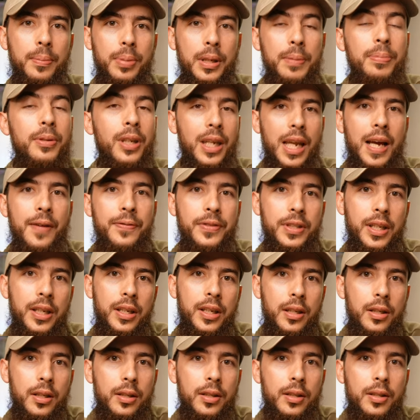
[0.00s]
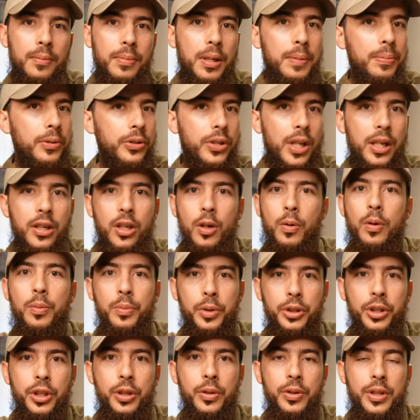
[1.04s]
people laughed at it people said no one
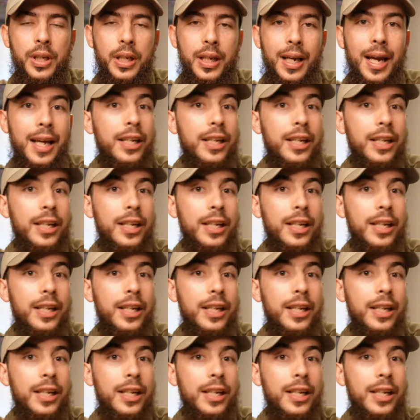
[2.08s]
would use it.